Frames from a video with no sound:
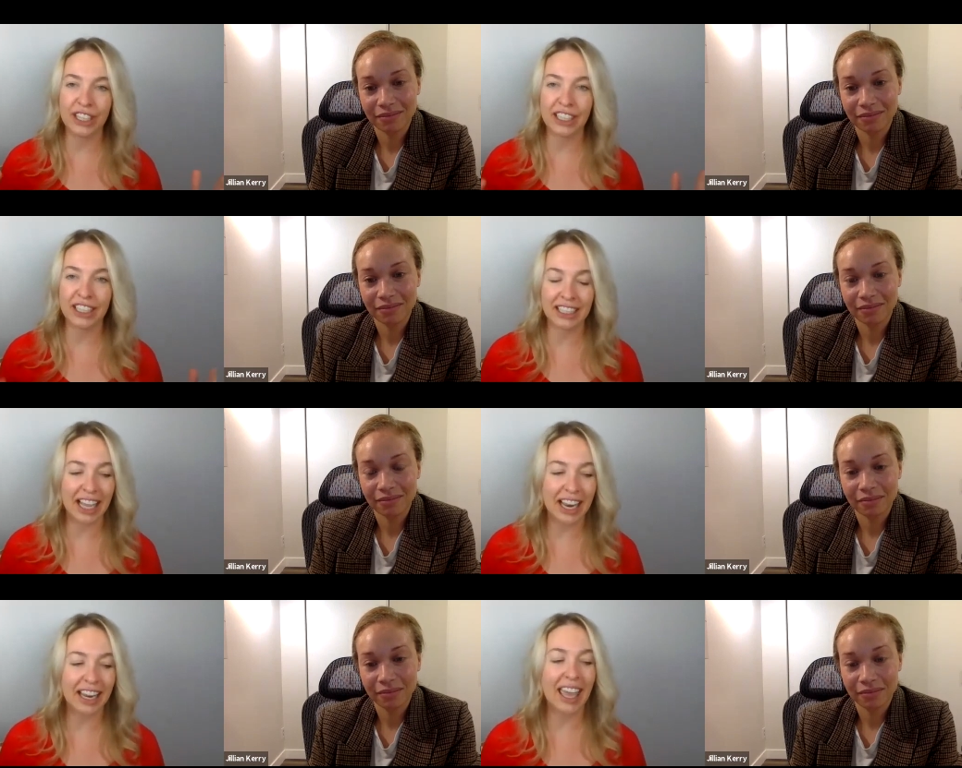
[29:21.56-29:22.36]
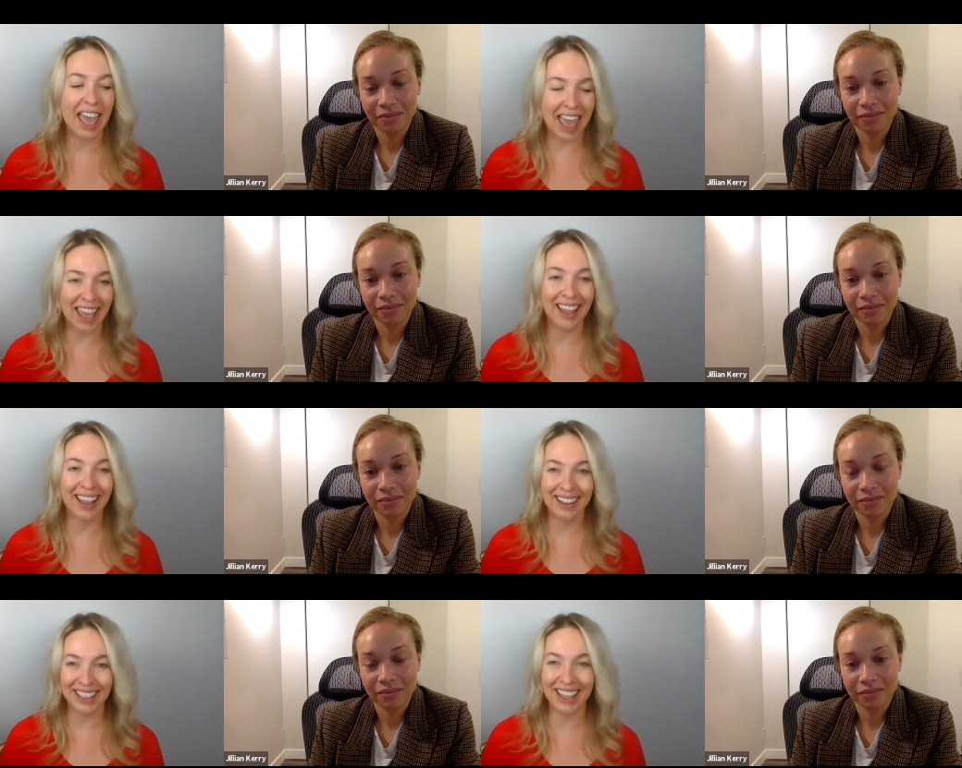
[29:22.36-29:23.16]
Speaker 1: feeling like,
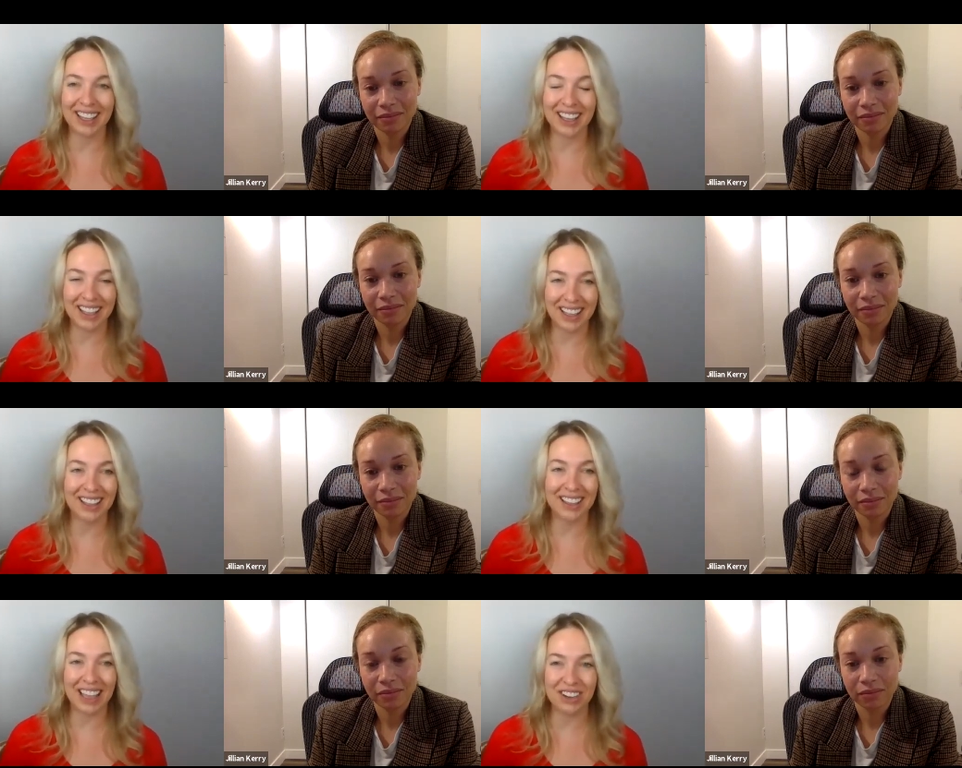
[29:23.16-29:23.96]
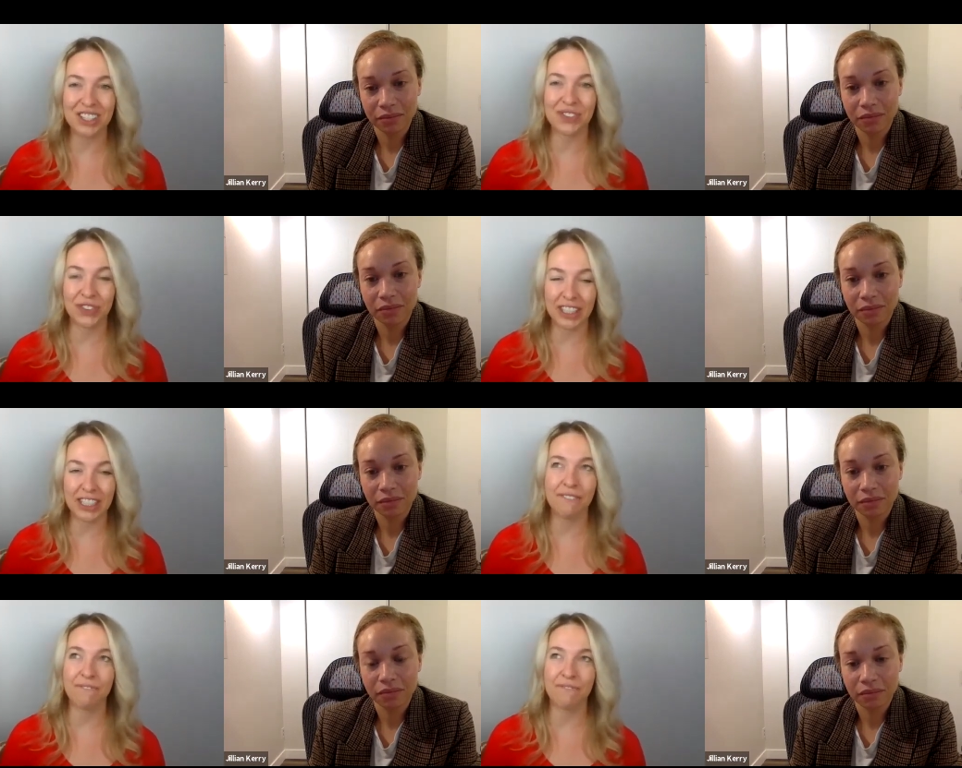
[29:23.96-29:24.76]
hey, like, and just
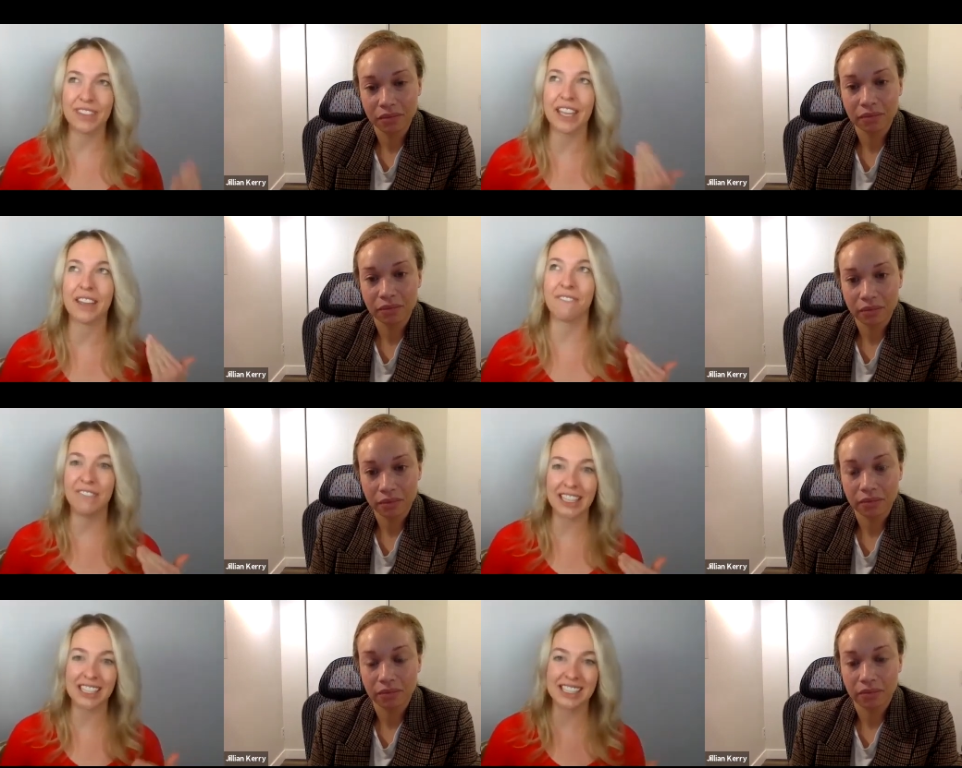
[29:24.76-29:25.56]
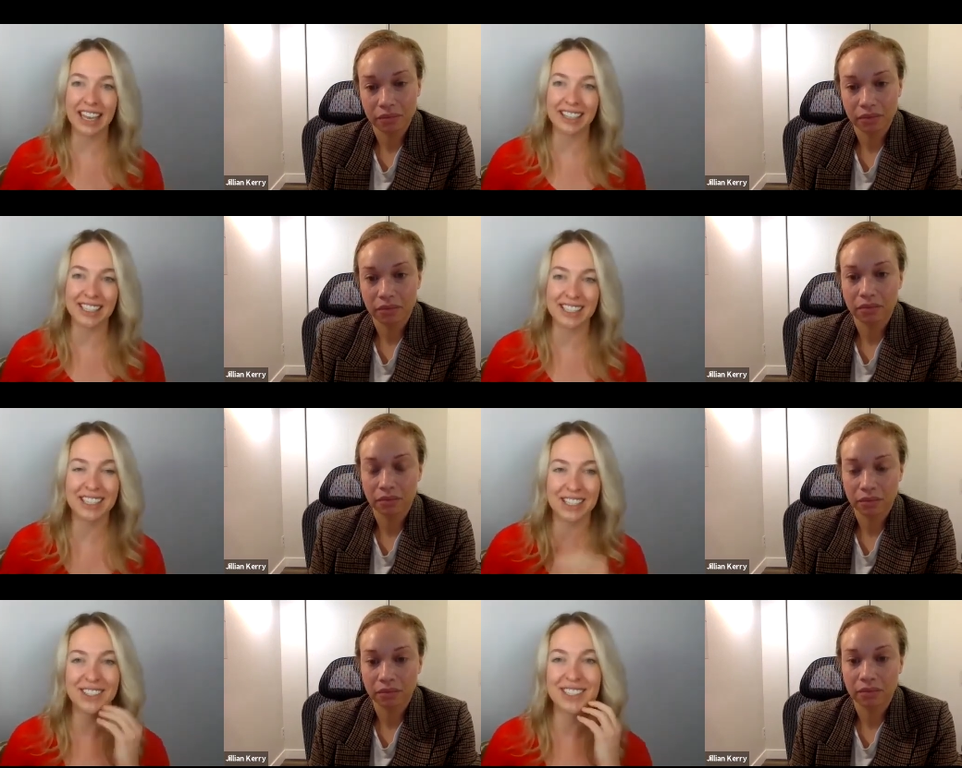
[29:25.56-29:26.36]
really like feeling settled
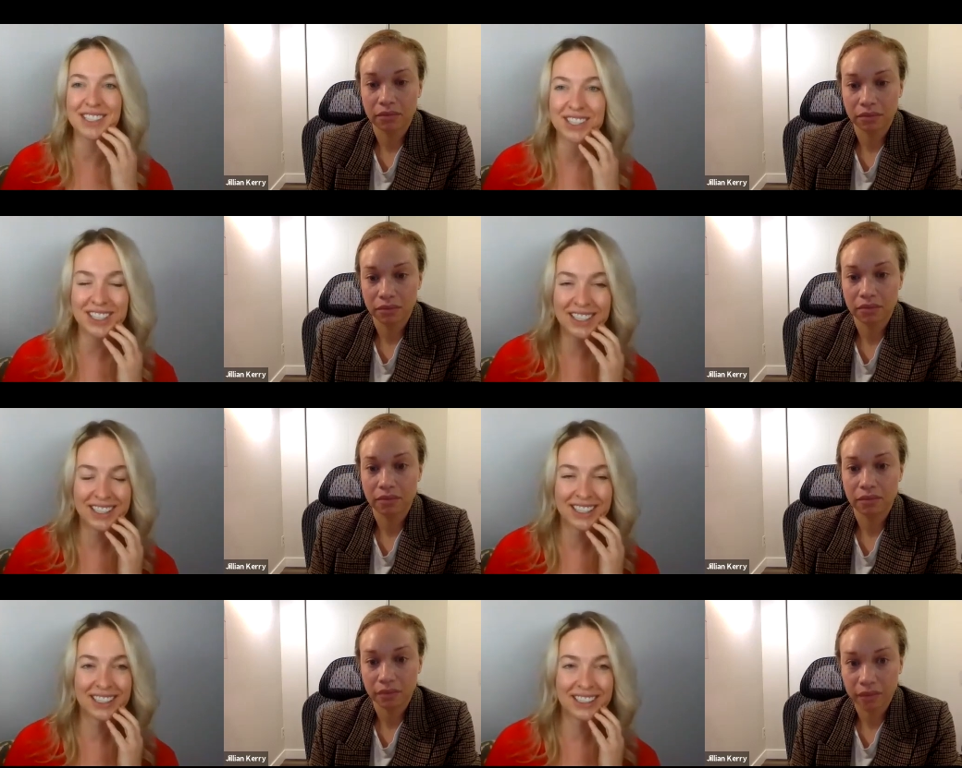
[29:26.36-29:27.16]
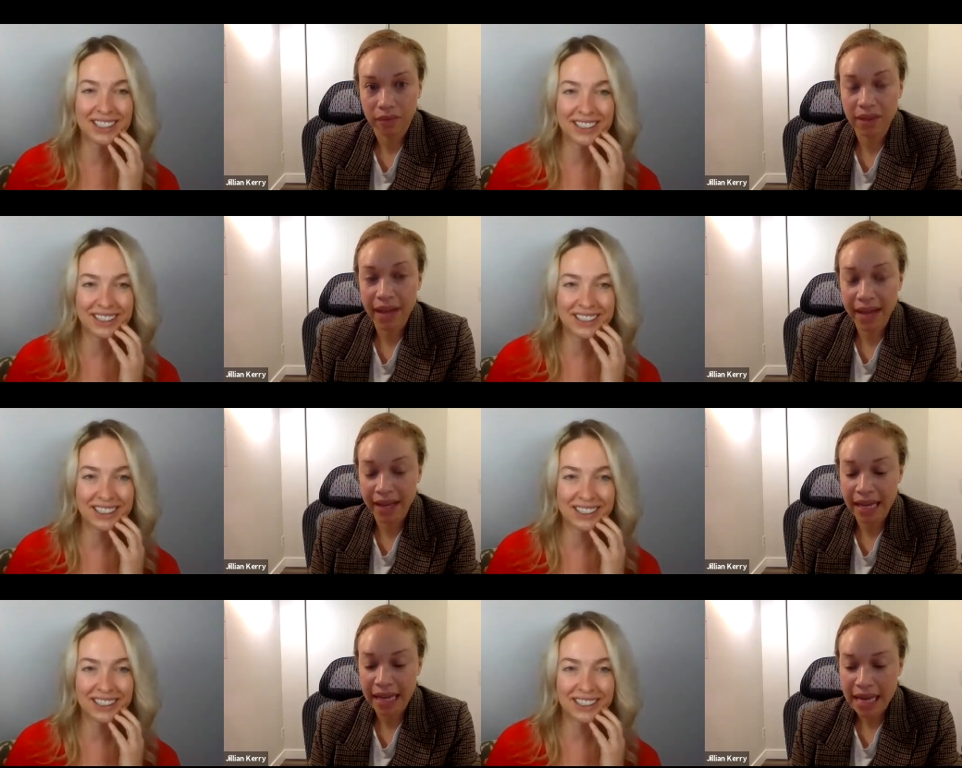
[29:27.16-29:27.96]
into your decision?
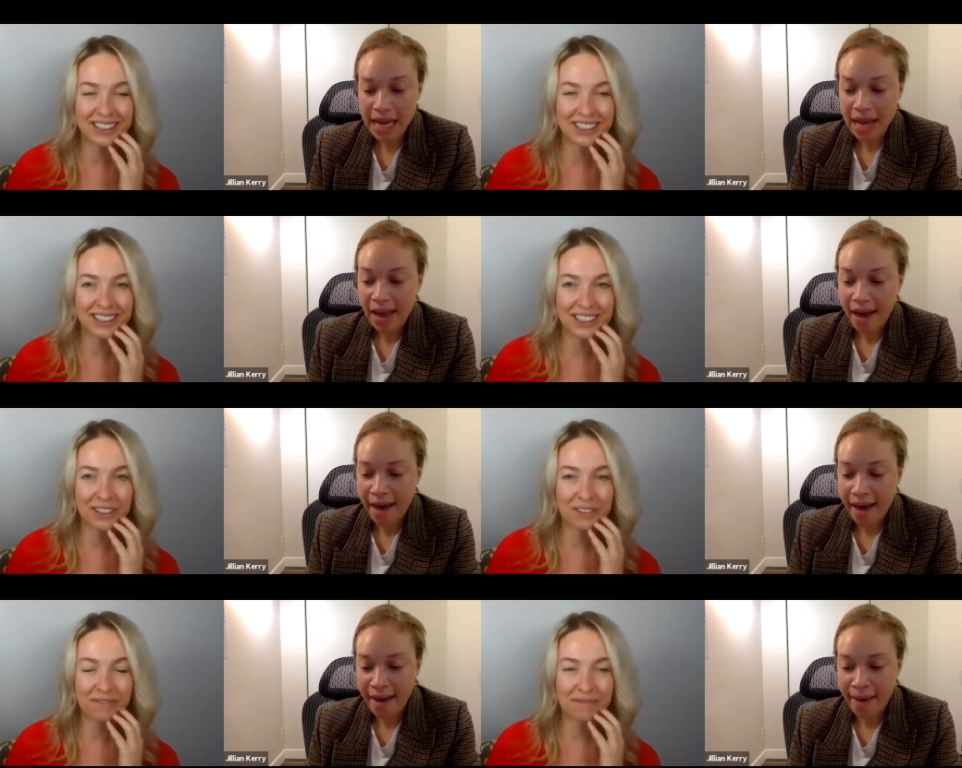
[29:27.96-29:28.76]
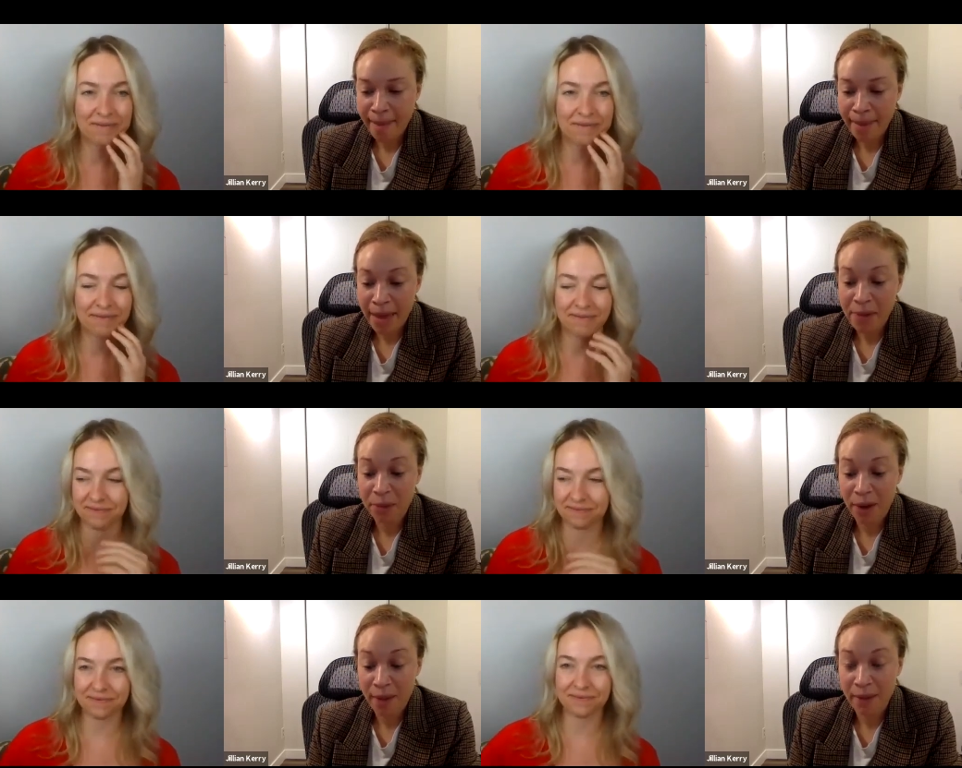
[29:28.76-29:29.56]
Speaker 2: Yeah. Um, it was
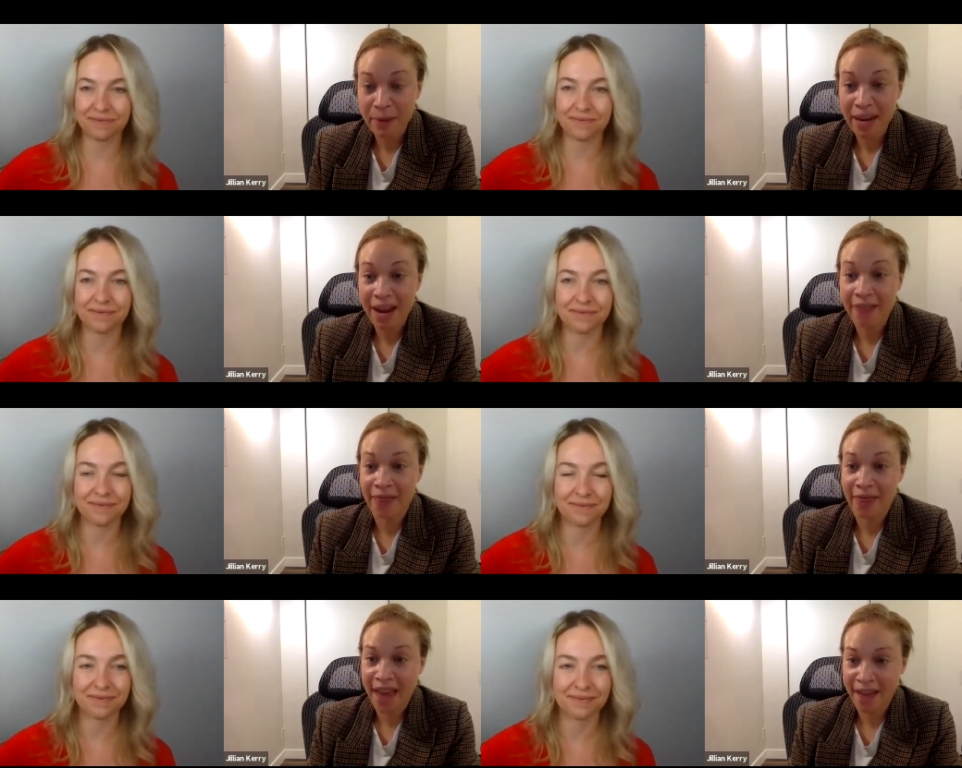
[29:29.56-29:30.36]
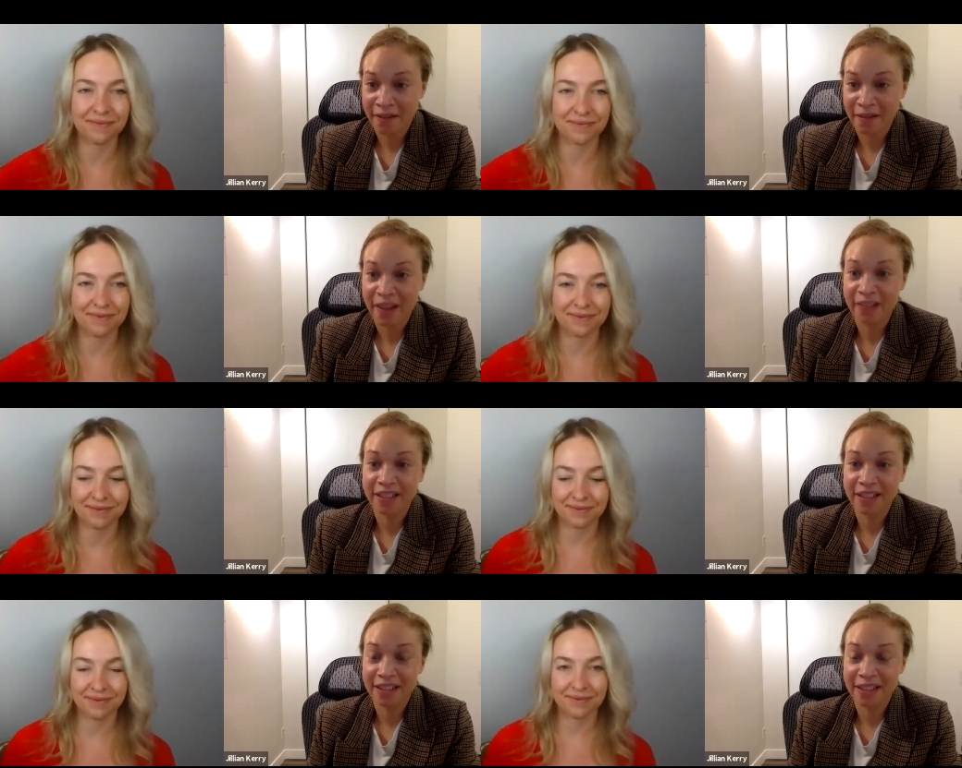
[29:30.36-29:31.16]
probably when I then felt
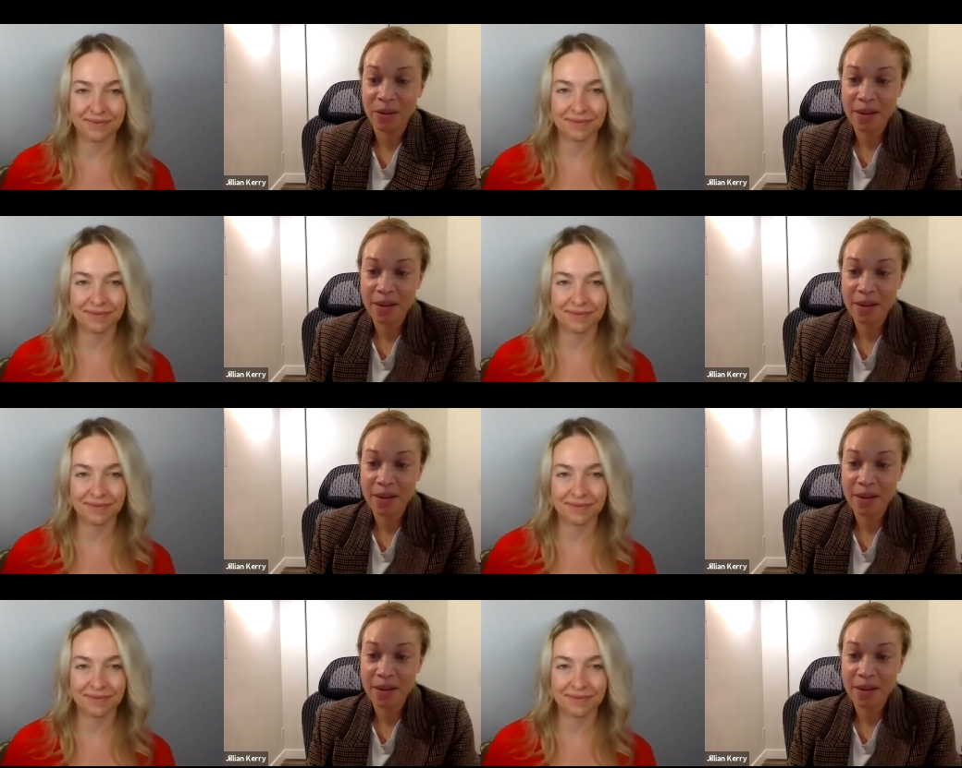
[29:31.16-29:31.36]
so.